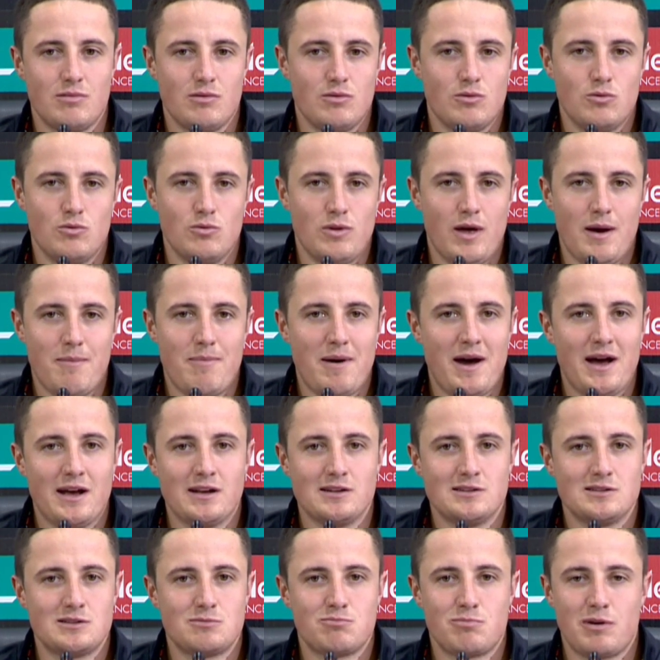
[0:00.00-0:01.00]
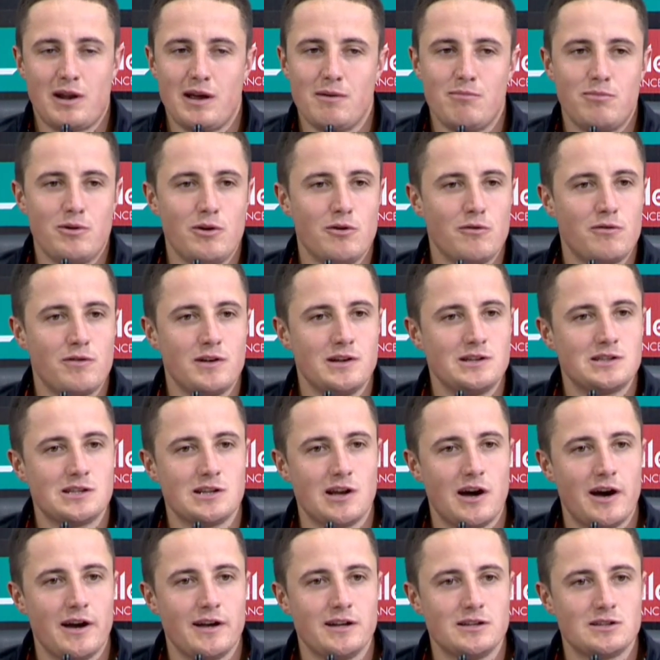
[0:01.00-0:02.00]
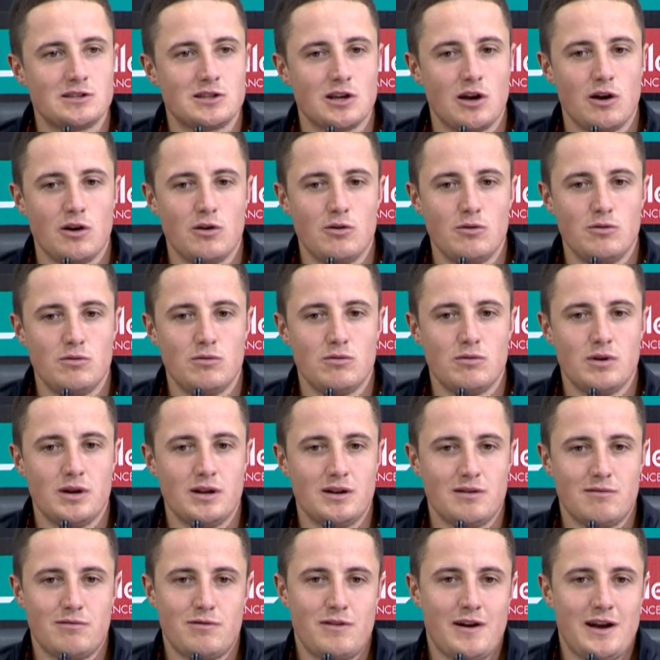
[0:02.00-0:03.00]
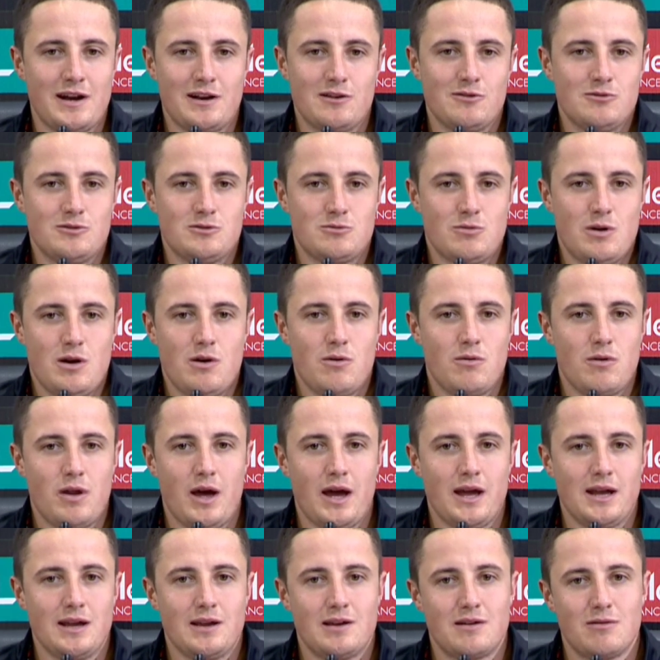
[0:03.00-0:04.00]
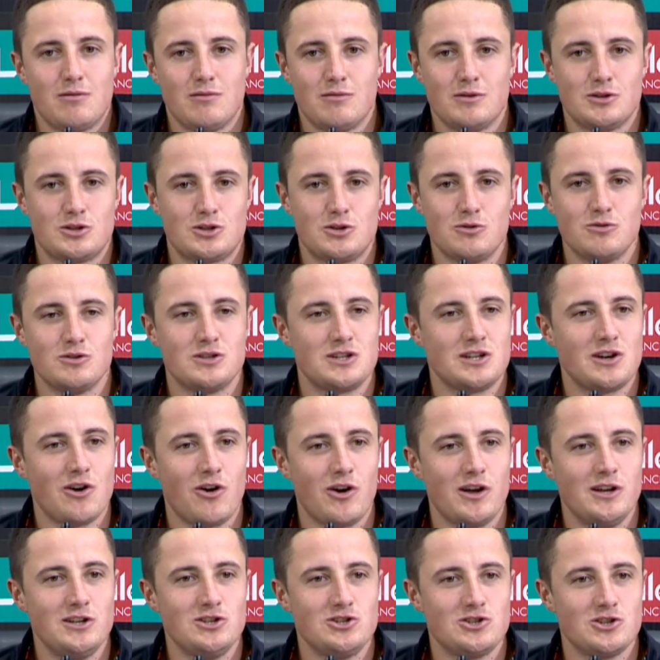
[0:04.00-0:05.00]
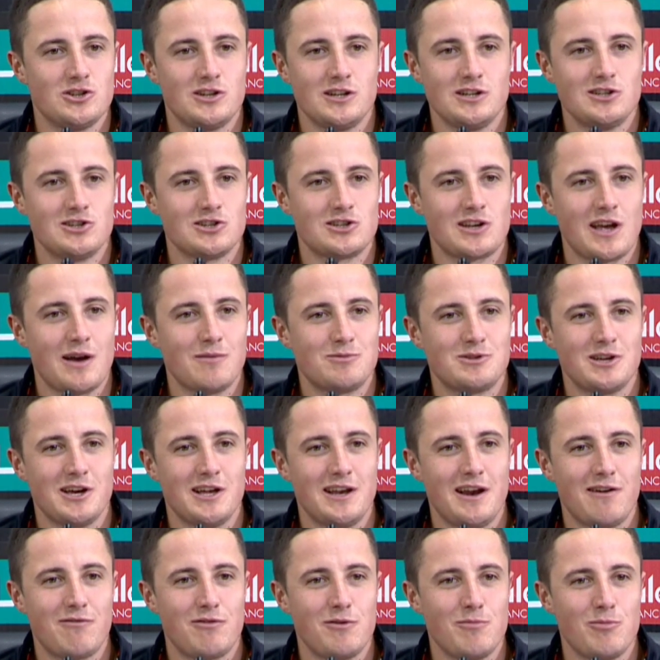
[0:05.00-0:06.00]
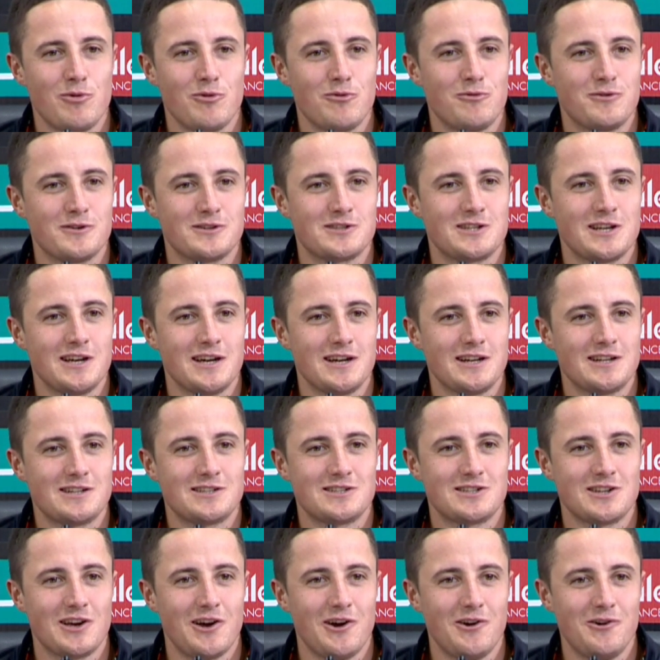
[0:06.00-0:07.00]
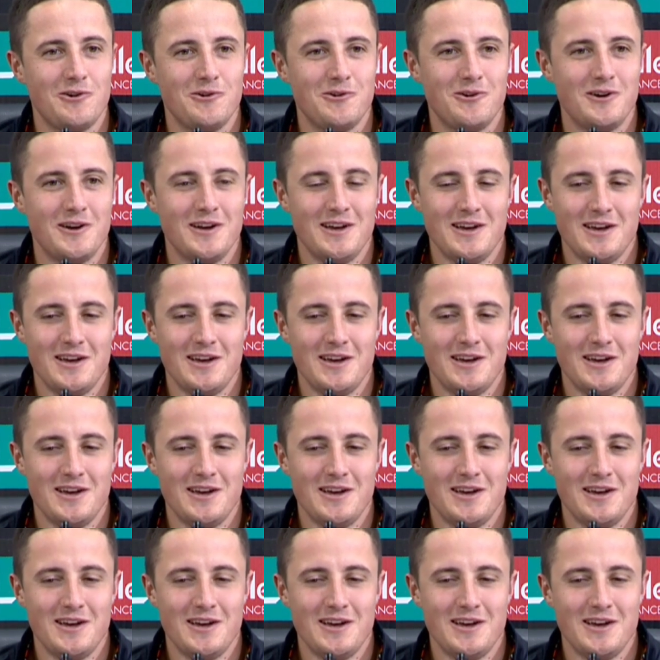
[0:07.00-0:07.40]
all their batters played beautifully tonight. So, and Thacker as well, like, as soon as he got injured, he just kept hitting every ball for six. So,